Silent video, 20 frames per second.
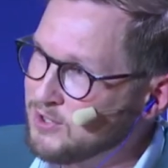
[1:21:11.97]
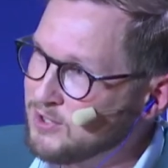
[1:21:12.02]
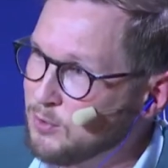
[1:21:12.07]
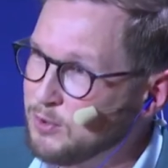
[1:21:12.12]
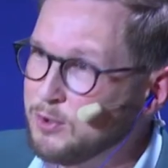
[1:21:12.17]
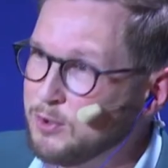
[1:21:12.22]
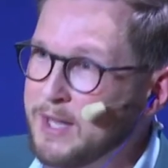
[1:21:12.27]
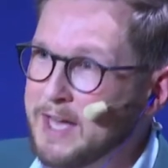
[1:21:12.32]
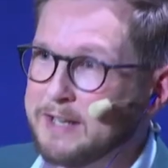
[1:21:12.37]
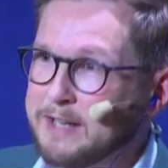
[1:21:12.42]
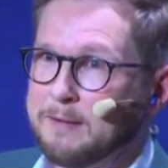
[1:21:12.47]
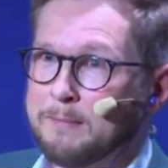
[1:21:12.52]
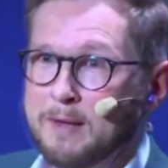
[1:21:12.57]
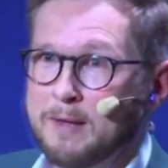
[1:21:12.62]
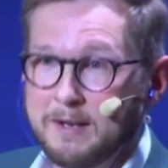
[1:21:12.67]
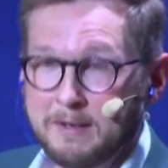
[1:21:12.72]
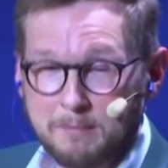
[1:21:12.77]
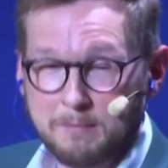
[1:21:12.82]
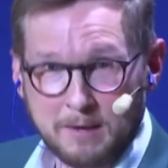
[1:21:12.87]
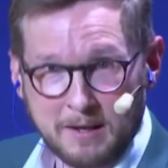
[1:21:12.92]
So you get
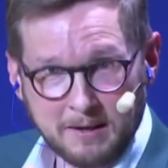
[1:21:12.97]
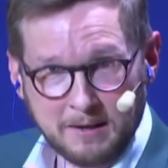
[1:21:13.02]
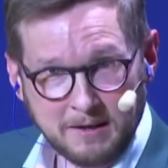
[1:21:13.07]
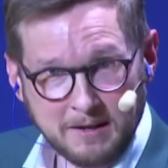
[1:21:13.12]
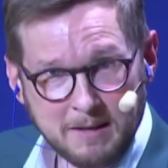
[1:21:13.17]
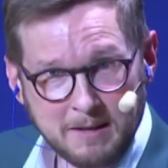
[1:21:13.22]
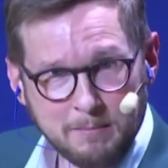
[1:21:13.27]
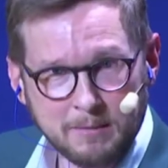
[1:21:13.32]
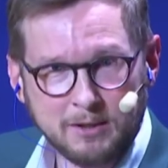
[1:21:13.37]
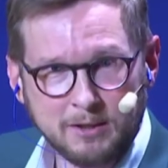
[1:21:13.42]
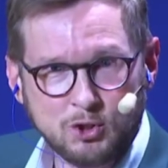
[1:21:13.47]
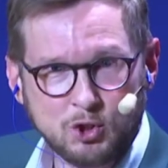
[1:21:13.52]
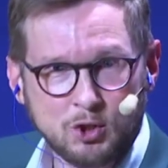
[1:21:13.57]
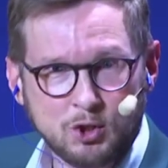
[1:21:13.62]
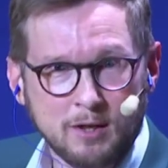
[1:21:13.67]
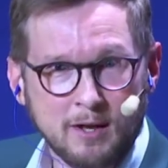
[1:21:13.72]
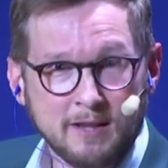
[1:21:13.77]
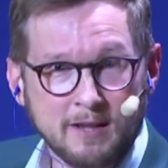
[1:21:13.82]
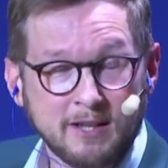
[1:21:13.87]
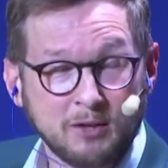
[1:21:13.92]
a, an, an,
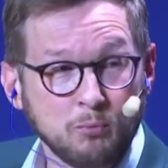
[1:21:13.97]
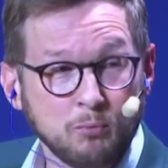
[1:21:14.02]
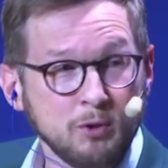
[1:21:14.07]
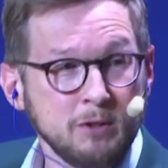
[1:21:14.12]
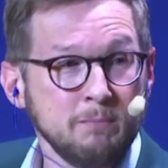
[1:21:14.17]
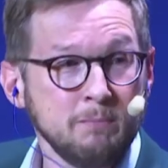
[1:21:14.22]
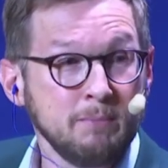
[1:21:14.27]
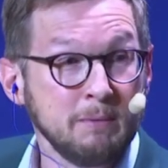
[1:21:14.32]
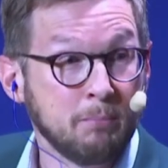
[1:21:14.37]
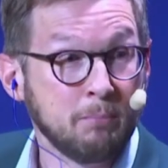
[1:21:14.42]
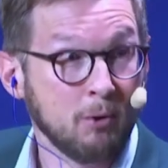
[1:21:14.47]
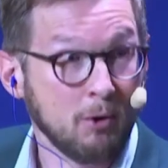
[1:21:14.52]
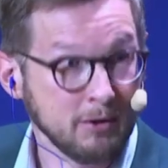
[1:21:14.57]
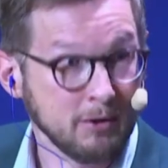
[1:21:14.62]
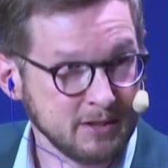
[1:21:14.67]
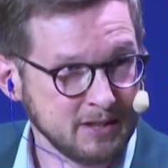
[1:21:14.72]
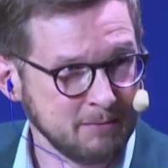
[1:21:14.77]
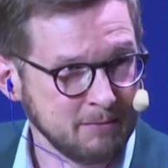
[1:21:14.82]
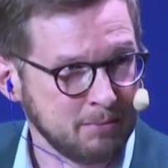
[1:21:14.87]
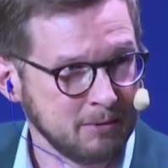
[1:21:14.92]
image that wouldn't be
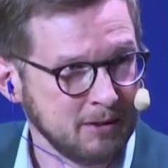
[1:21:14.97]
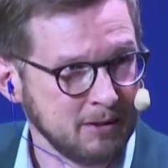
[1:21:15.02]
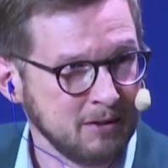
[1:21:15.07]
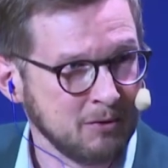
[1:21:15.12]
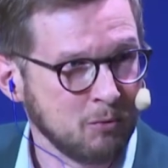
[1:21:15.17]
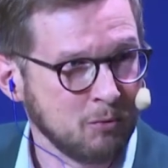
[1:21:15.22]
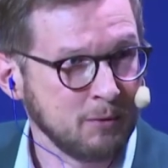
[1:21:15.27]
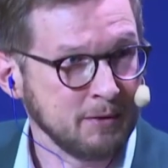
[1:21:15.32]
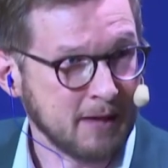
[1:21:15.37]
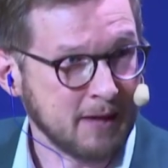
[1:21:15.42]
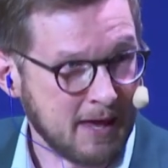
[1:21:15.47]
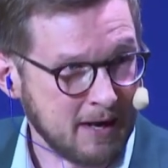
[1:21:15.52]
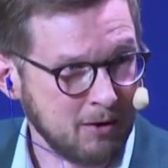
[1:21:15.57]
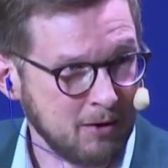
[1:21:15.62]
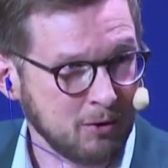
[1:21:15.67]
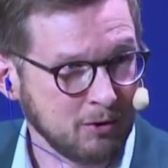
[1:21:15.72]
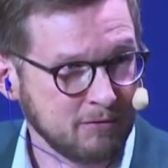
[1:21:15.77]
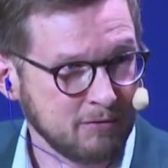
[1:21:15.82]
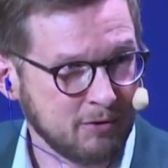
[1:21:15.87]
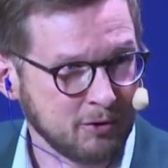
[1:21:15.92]
possible with
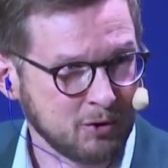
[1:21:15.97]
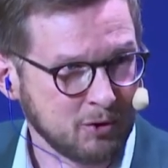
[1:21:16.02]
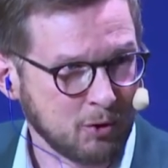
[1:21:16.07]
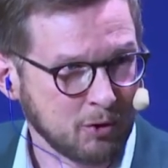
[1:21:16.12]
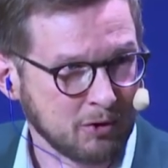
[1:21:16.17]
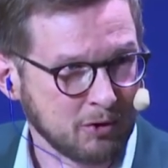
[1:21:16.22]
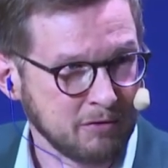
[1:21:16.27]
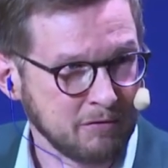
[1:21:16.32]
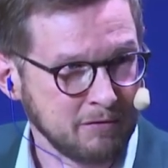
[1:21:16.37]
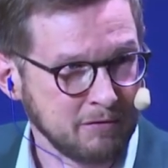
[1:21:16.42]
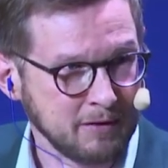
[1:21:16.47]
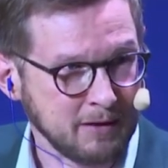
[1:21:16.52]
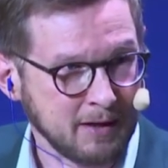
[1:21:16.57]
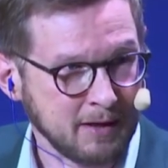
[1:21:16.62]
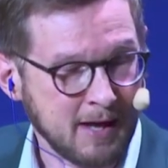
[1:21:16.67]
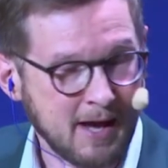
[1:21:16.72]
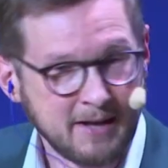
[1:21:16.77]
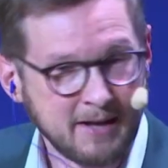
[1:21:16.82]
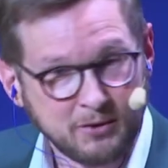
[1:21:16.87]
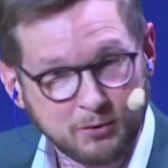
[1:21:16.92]
analog
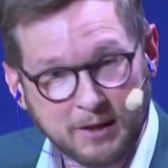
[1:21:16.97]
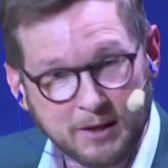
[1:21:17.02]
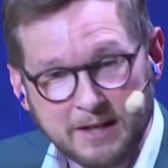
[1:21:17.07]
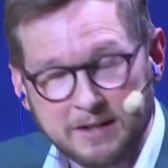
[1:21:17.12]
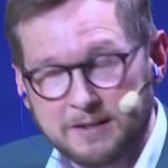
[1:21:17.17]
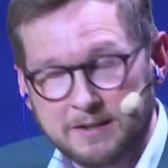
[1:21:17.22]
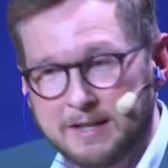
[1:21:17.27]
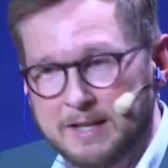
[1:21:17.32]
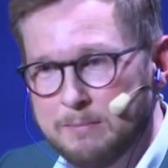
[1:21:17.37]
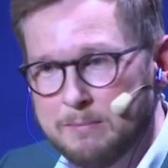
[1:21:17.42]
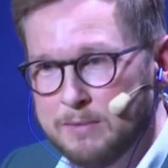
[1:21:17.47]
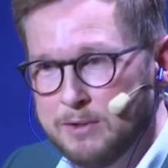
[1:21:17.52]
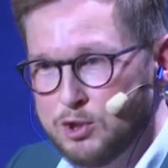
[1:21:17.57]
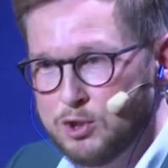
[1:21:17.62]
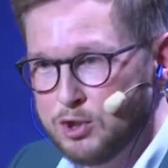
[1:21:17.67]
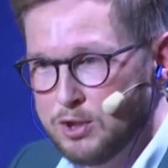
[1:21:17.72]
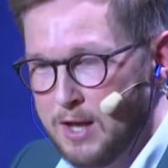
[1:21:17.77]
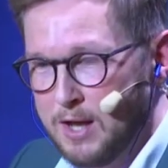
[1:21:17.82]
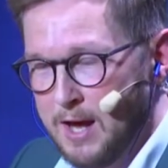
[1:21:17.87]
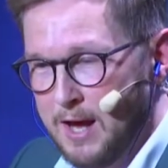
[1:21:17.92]
photography. And you get an
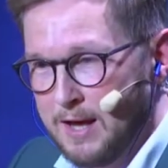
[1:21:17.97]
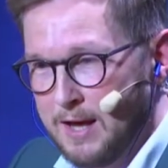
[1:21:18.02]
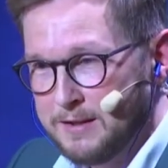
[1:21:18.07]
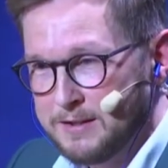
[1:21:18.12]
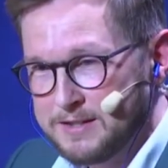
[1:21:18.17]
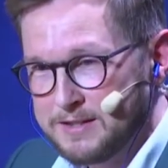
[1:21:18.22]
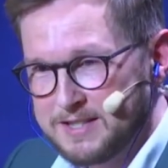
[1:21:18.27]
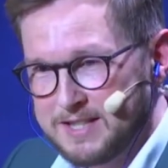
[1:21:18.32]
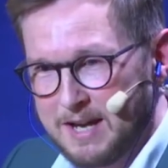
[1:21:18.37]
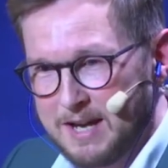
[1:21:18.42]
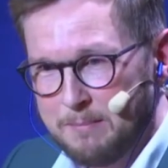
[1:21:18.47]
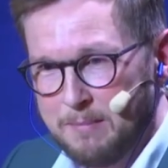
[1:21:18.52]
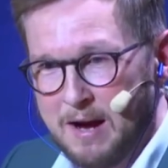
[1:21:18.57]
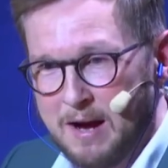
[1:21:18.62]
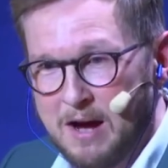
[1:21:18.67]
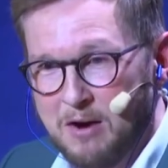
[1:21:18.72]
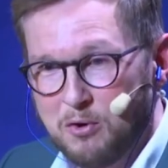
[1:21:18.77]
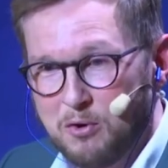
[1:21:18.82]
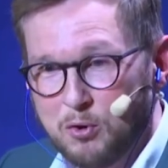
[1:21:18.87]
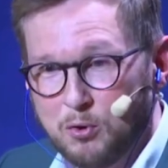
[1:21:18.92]
image that
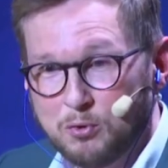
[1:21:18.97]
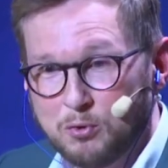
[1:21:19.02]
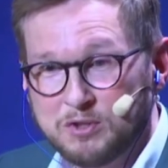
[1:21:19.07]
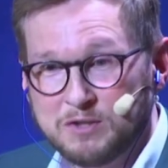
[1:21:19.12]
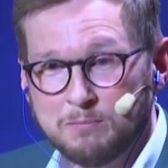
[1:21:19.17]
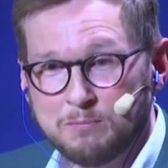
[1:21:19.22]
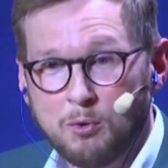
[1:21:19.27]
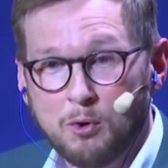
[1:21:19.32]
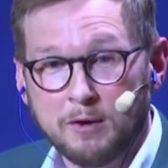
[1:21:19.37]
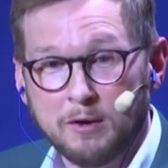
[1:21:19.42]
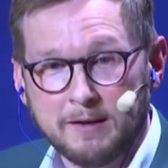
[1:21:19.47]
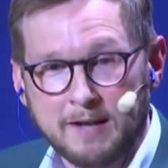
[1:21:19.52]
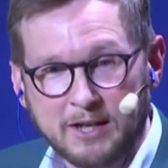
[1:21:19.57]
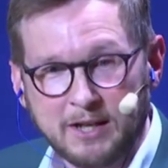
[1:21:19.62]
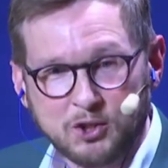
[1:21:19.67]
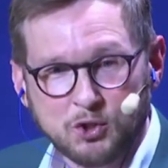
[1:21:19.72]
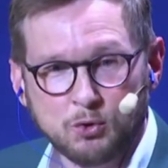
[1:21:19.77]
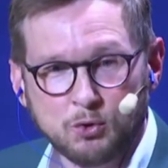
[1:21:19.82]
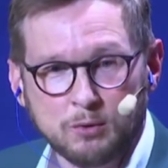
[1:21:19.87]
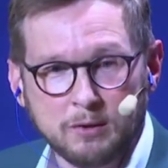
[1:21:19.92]
somehow looks more
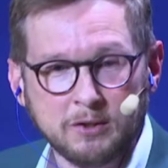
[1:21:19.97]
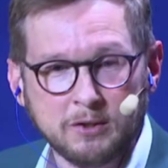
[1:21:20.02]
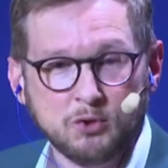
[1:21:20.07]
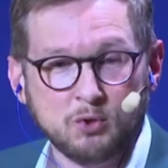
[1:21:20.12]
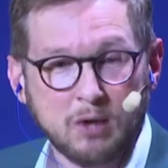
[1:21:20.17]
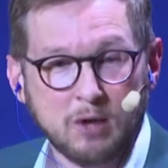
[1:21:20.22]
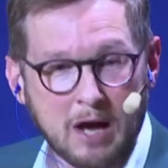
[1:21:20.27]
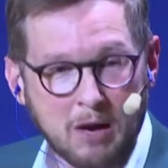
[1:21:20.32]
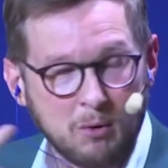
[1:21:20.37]
natural